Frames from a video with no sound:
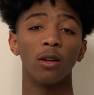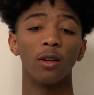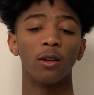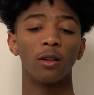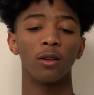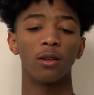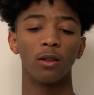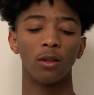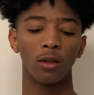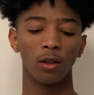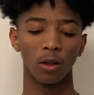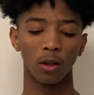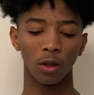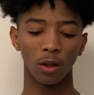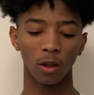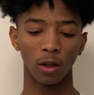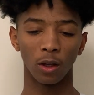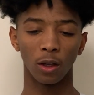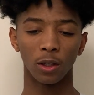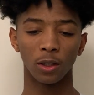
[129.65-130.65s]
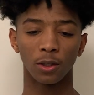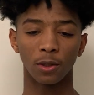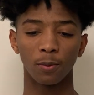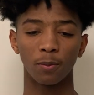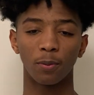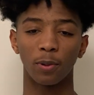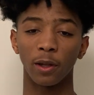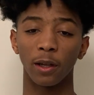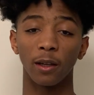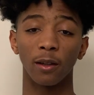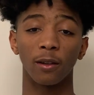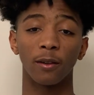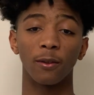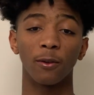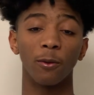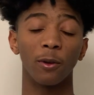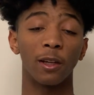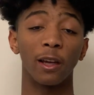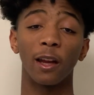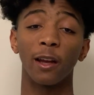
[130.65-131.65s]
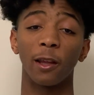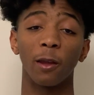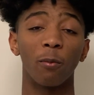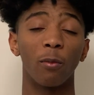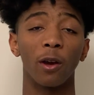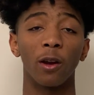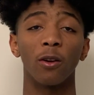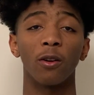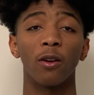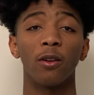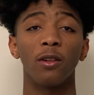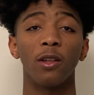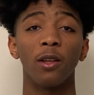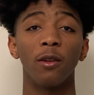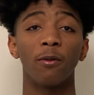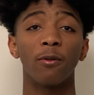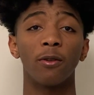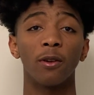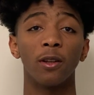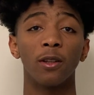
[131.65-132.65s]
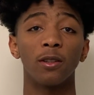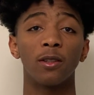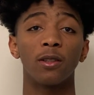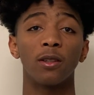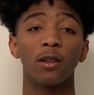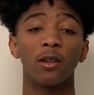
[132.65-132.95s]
Uh, play, we gotta get better on defense.